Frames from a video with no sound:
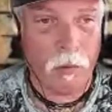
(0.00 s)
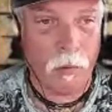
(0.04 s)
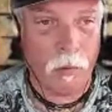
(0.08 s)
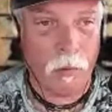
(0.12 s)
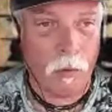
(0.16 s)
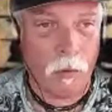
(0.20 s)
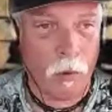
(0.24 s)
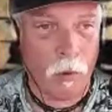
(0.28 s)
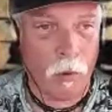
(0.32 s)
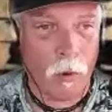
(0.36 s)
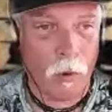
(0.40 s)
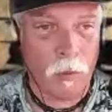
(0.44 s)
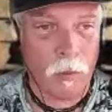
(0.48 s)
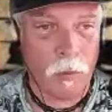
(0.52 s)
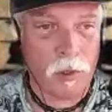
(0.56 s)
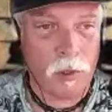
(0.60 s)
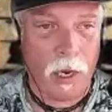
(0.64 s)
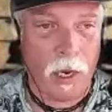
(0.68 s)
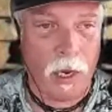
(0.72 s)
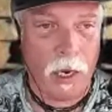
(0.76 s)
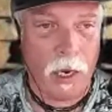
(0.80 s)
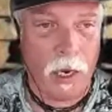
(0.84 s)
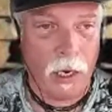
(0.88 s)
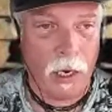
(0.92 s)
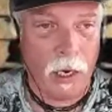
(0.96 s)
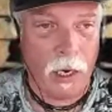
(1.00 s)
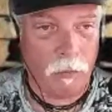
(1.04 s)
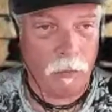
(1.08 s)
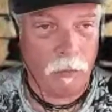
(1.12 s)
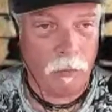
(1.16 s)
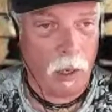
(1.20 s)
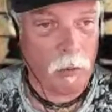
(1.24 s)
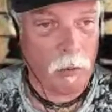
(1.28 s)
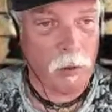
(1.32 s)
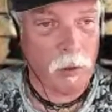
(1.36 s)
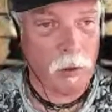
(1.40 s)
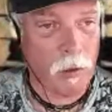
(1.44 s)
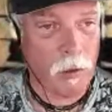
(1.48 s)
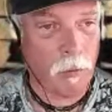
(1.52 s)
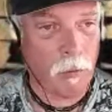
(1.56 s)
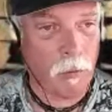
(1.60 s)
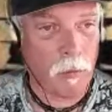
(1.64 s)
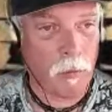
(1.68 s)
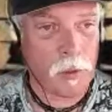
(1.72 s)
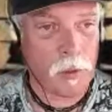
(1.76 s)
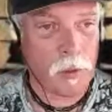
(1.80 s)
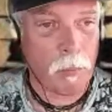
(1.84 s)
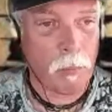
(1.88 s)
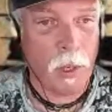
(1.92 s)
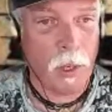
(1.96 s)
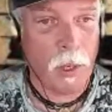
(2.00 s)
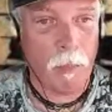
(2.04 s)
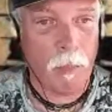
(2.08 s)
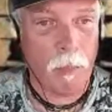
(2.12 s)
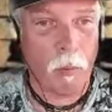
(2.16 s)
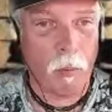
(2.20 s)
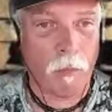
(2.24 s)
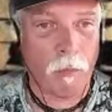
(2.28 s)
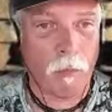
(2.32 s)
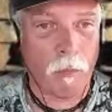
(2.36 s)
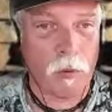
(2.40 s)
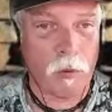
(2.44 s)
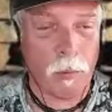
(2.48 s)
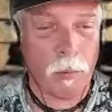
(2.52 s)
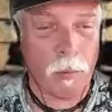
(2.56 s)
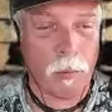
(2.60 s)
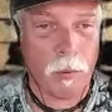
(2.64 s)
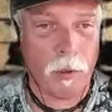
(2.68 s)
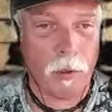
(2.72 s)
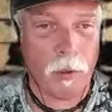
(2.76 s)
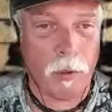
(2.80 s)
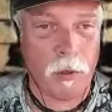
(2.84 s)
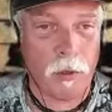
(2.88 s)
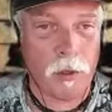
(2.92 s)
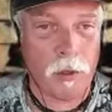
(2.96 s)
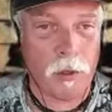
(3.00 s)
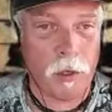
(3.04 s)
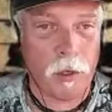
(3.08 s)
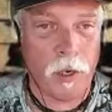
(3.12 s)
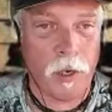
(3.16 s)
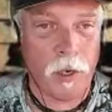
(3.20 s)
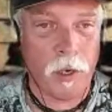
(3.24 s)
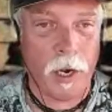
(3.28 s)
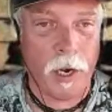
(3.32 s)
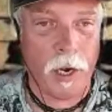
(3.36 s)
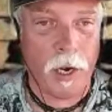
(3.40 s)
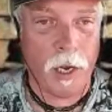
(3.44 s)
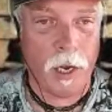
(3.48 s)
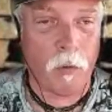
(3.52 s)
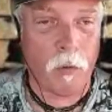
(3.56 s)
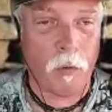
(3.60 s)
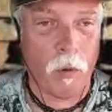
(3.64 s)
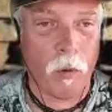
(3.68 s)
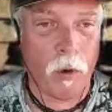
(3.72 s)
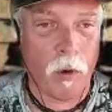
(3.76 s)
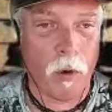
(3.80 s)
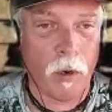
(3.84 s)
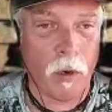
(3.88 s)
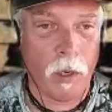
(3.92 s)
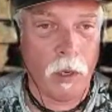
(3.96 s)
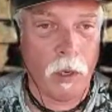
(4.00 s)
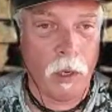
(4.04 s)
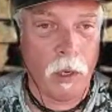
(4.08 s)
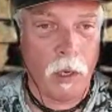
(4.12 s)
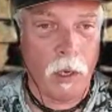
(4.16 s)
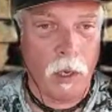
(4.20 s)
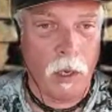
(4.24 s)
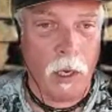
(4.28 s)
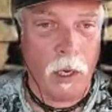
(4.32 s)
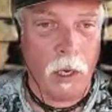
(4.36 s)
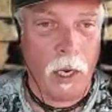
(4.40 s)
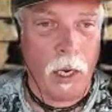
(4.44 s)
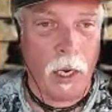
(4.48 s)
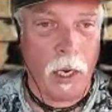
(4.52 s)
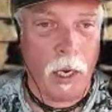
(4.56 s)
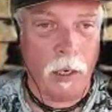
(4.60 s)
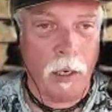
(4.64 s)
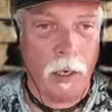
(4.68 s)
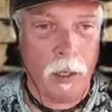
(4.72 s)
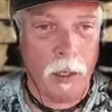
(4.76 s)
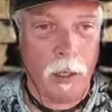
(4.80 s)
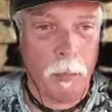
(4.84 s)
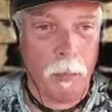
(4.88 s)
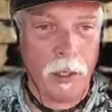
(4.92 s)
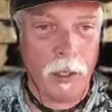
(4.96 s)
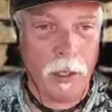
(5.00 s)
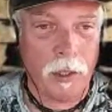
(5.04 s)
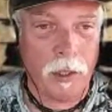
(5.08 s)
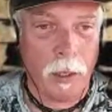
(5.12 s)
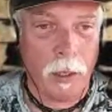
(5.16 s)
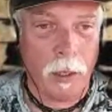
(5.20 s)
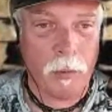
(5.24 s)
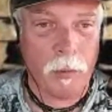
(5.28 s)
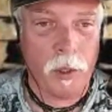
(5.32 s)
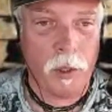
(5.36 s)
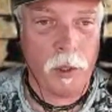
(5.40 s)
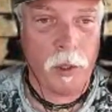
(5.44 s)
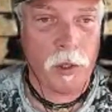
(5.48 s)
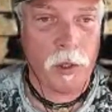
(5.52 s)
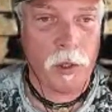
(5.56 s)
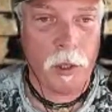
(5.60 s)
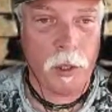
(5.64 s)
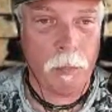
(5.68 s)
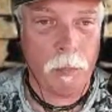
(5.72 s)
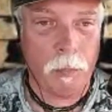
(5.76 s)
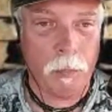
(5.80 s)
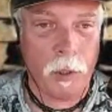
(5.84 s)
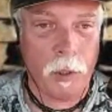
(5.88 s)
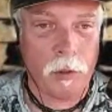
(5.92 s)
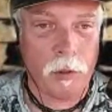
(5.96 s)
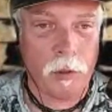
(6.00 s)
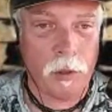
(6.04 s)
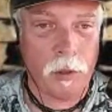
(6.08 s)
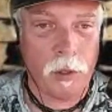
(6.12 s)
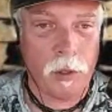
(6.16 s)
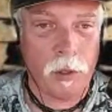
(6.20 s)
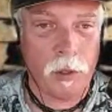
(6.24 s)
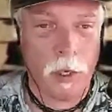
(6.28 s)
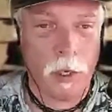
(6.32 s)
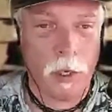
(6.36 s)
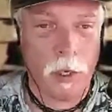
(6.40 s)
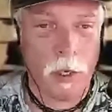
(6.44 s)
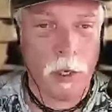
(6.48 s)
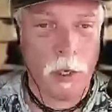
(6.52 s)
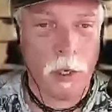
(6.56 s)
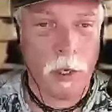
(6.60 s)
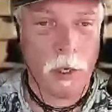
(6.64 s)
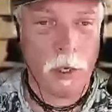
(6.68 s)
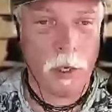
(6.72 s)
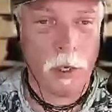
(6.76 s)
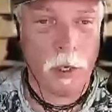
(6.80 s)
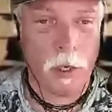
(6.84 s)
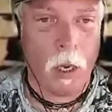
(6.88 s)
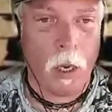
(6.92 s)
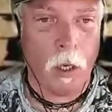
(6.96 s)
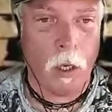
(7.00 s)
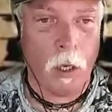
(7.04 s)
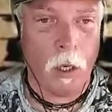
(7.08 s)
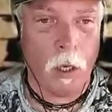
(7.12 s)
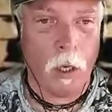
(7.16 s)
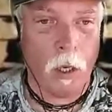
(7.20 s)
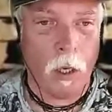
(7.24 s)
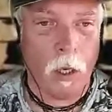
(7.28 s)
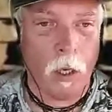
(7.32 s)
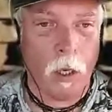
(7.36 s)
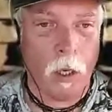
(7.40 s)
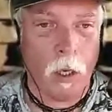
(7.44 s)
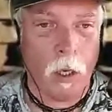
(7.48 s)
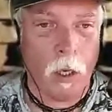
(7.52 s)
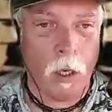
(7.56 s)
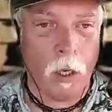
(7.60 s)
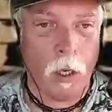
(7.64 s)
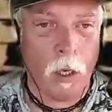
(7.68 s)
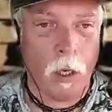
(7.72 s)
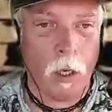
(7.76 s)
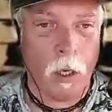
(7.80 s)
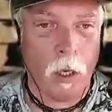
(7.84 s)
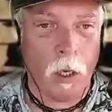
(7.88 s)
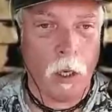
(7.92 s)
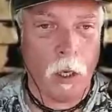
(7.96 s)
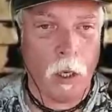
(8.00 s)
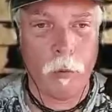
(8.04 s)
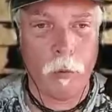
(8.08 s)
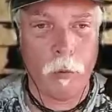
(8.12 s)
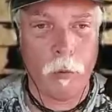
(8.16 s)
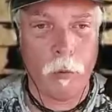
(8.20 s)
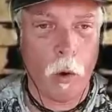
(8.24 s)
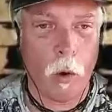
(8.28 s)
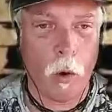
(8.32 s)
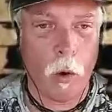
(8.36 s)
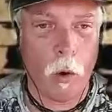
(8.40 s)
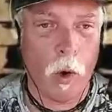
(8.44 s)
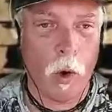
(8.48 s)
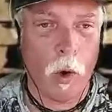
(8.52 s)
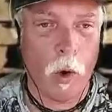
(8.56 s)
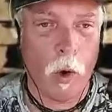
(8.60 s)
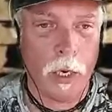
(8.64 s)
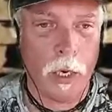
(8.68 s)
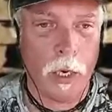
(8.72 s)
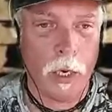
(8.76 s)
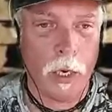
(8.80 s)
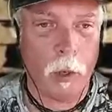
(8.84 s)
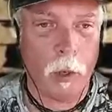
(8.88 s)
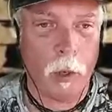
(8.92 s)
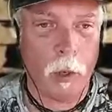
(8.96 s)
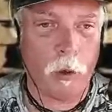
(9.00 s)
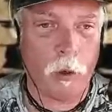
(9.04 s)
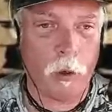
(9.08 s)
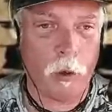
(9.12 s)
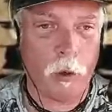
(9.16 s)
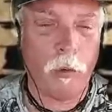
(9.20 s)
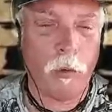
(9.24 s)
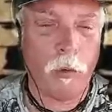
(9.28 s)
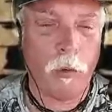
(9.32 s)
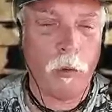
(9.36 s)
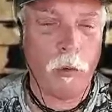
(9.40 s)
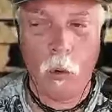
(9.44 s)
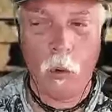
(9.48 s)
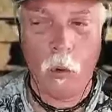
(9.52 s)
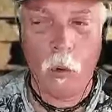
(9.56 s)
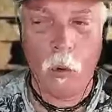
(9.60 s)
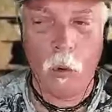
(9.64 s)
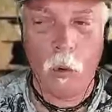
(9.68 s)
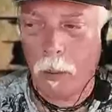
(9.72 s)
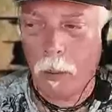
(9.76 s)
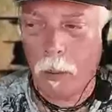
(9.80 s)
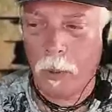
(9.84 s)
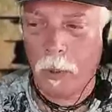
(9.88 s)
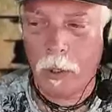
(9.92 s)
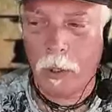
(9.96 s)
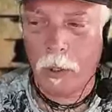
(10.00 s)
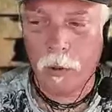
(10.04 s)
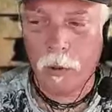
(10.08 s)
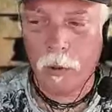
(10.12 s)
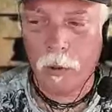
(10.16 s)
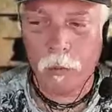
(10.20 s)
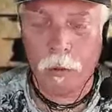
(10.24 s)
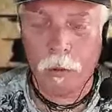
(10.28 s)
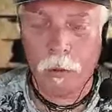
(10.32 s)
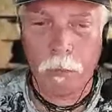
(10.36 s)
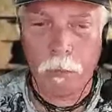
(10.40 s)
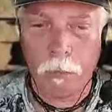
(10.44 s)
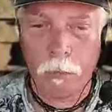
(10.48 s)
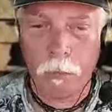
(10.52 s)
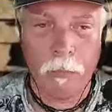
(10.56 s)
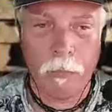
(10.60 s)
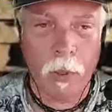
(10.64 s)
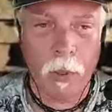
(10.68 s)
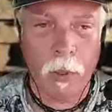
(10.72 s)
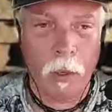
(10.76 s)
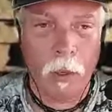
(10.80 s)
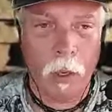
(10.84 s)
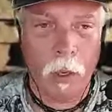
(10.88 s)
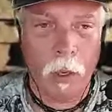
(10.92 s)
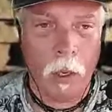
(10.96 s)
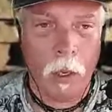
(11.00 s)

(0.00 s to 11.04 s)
court was live. I was looking through some paperwork for something the judge had asked for. And in the meantime, she said to me, she said, I'm not sure if you know who I am here. Do you know who I am in this room?